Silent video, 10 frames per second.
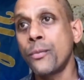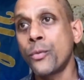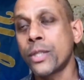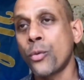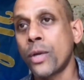them,
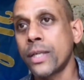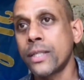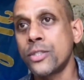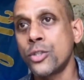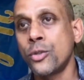when they want to
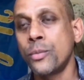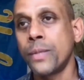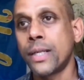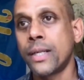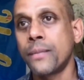
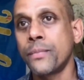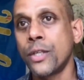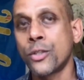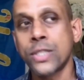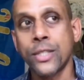consume, um,
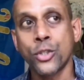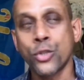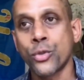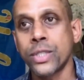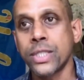you know,
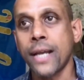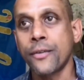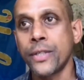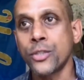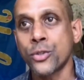storage kind
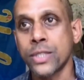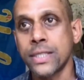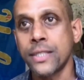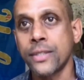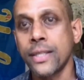of
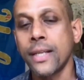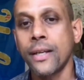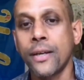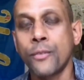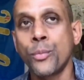resources, they're
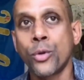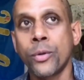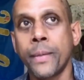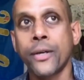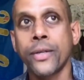thinking of more
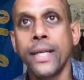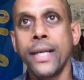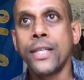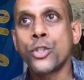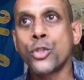about
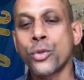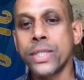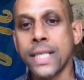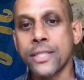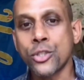
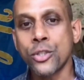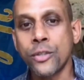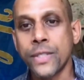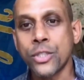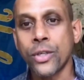storage as a
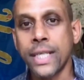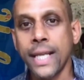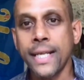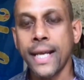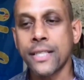service or
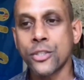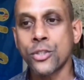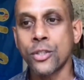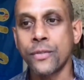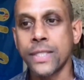data as a
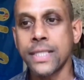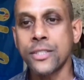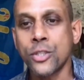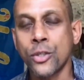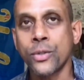service.
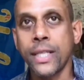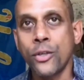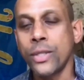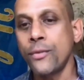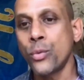And so they
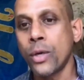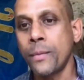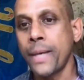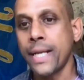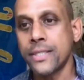don't even want
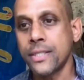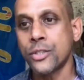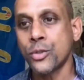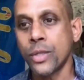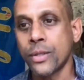to manage
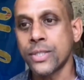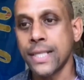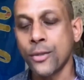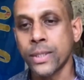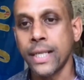their uh,
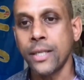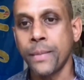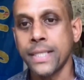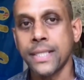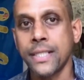SQL
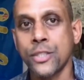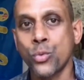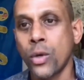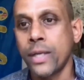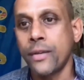database. They
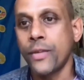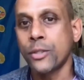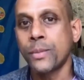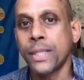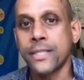just want it
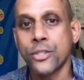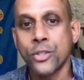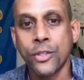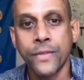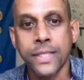available as a
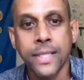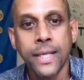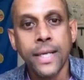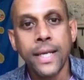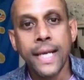service.
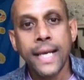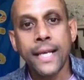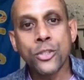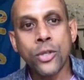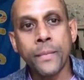
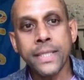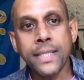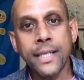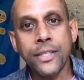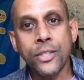And so I'm
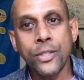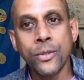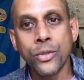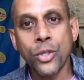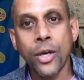excited
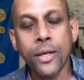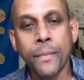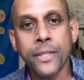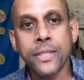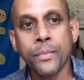to talk
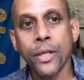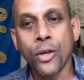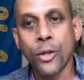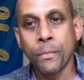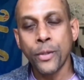about something
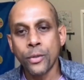called